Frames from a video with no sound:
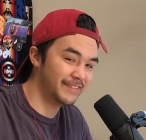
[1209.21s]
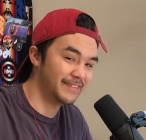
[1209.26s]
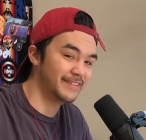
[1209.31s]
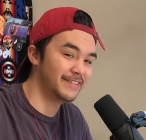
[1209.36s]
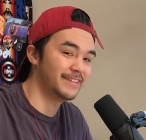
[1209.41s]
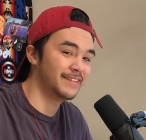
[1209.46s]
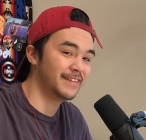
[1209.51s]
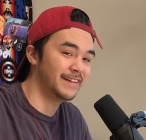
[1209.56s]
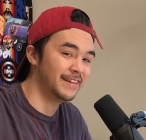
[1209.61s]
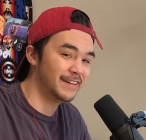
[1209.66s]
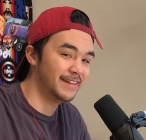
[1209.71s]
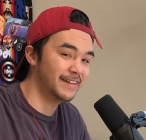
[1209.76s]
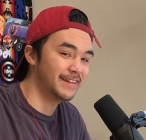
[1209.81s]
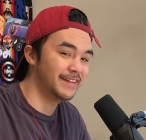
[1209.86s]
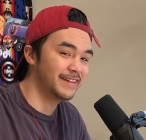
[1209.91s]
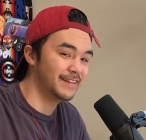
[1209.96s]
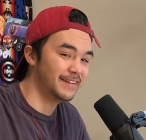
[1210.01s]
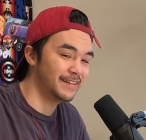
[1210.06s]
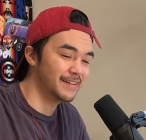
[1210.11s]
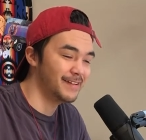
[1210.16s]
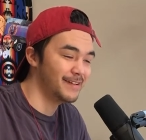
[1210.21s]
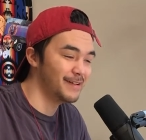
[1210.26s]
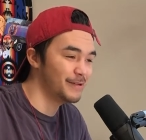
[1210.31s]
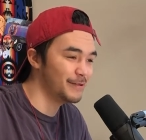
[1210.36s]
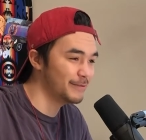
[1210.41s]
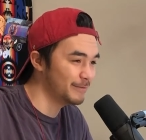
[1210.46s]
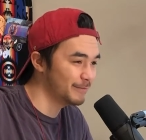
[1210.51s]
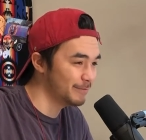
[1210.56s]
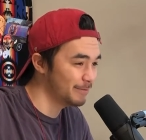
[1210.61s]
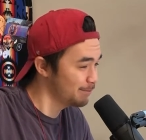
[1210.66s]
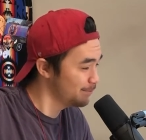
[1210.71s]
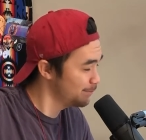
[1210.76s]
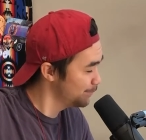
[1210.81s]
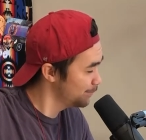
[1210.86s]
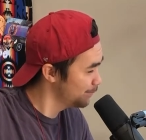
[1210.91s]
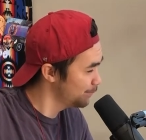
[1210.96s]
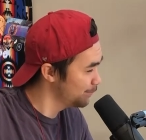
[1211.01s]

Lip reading: (silence)